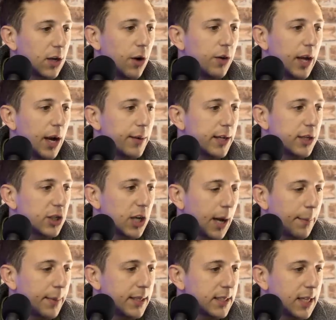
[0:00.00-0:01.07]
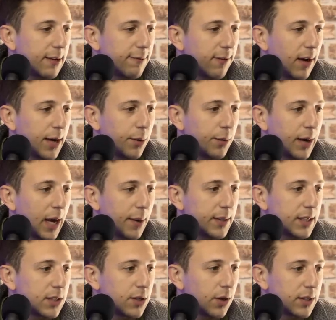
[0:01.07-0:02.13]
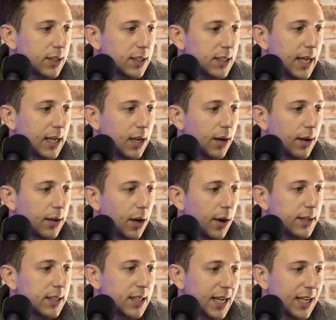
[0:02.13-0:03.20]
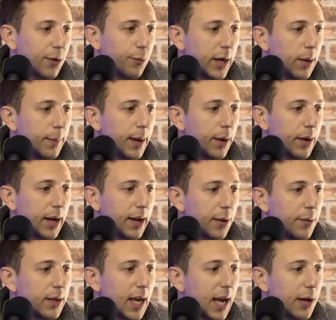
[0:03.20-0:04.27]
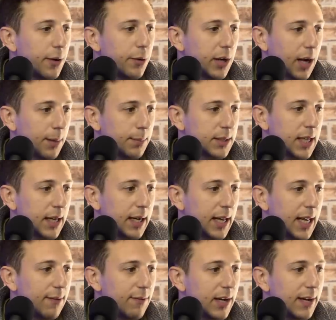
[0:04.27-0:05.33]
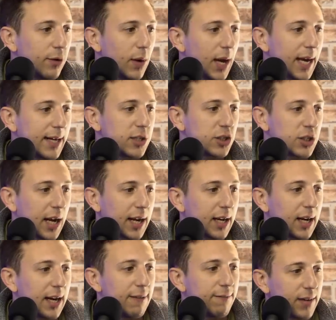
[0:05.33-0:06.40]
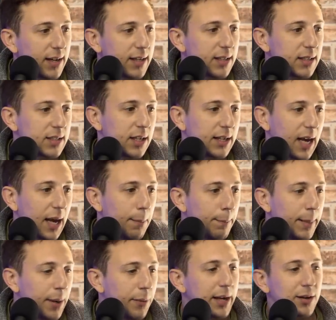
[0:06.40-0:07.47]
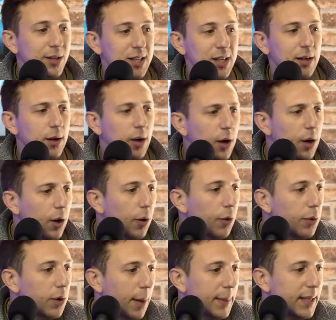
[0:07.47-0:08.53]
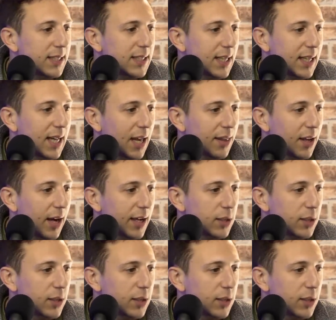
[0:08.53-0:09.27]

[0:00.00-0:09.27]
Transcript: they were in a Champions League final, now it's going to take a rebuild. I don't care who comes in. Even if you had Shankly, Ferguson and Bill Nicholson all come in together as